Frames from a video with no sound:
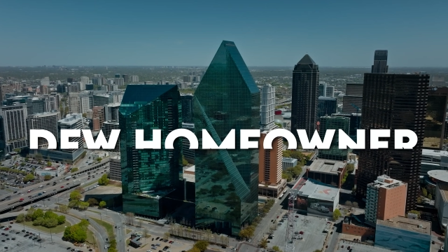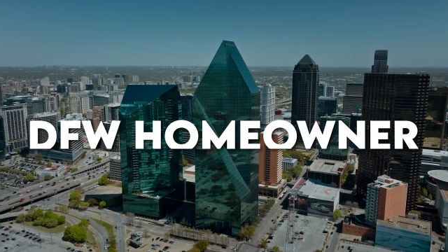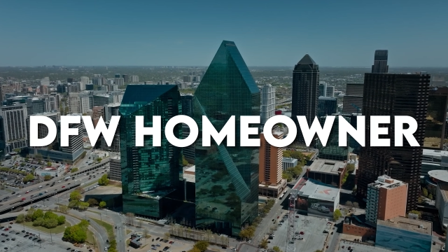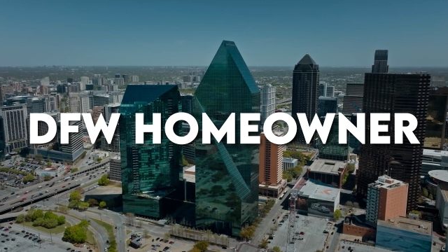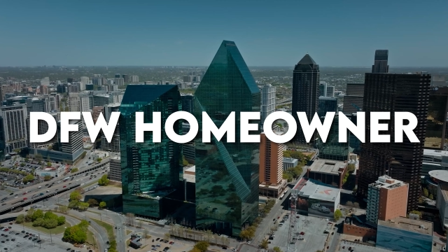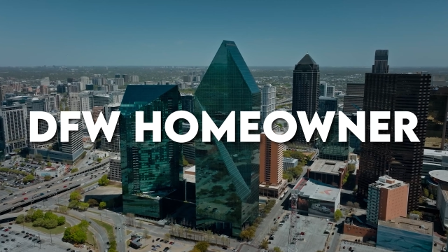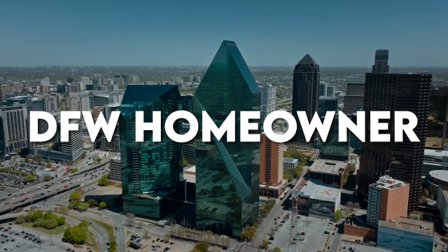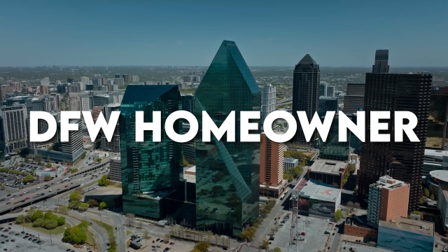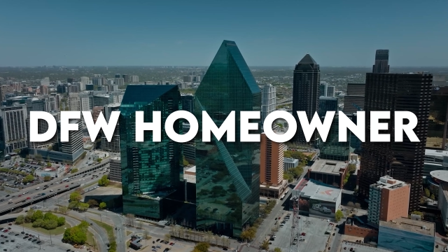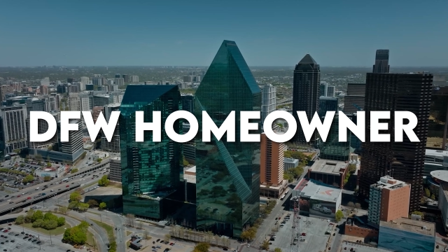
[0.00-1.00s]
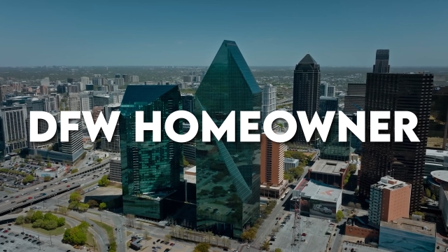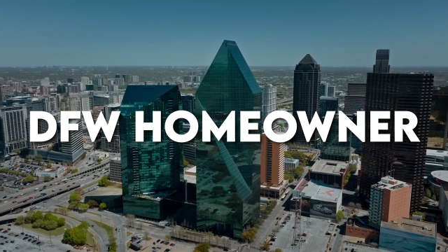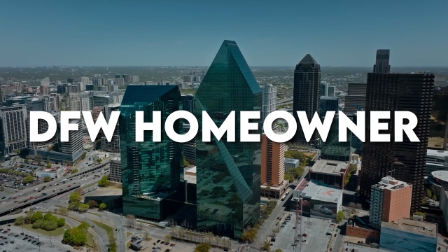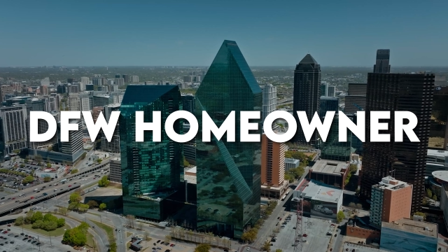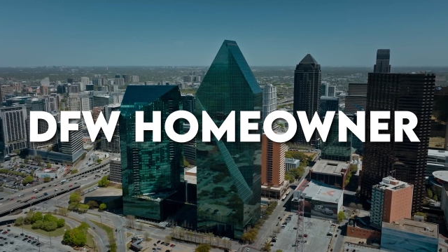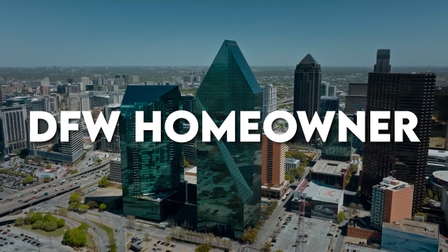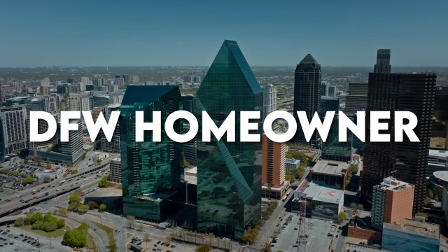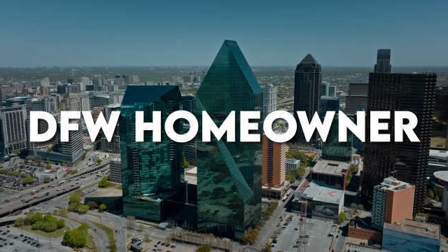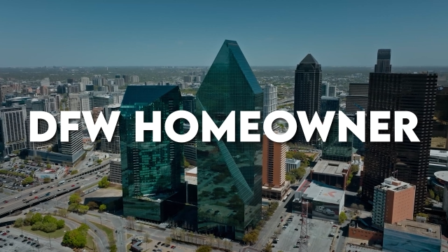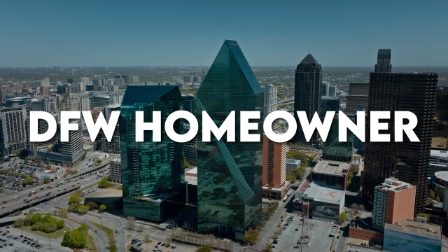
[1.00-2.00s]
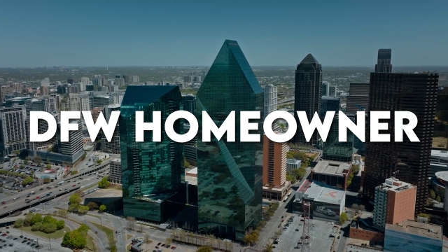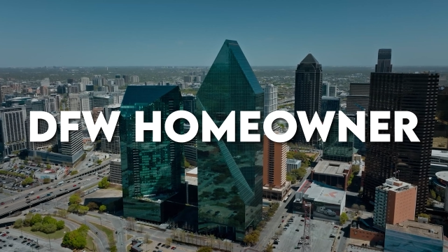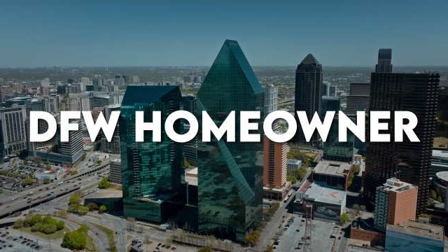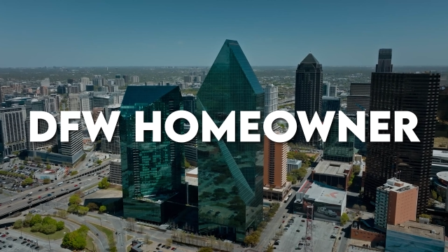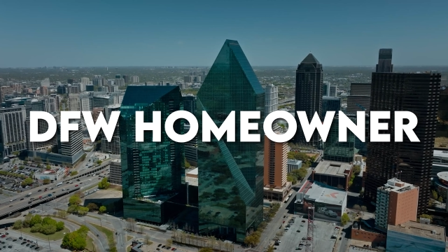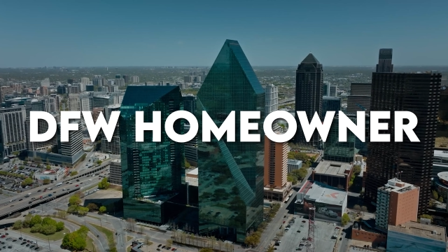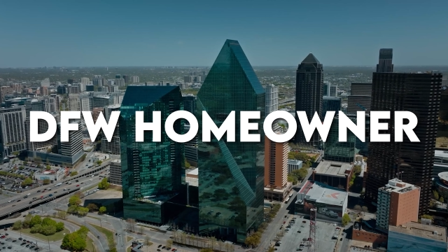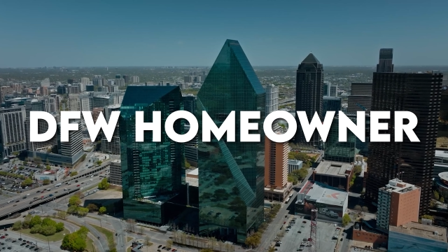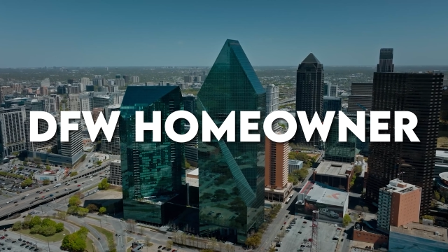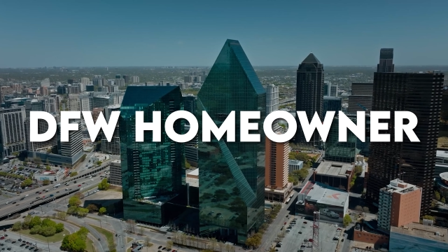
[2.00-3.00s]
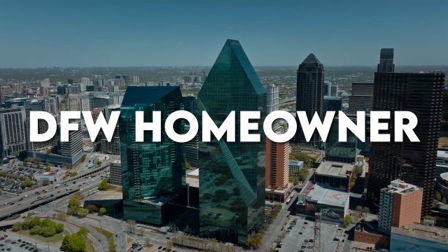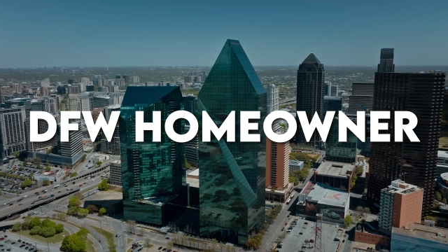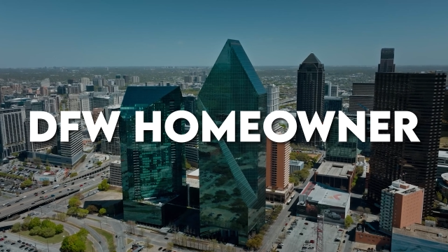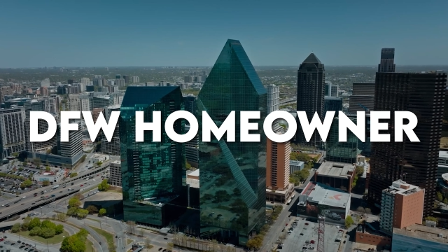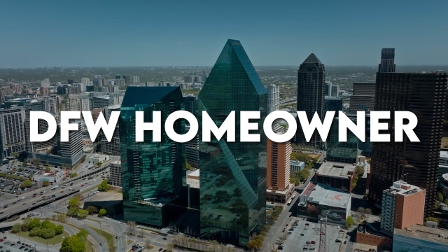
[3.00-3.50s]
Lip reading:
(no speaker visible)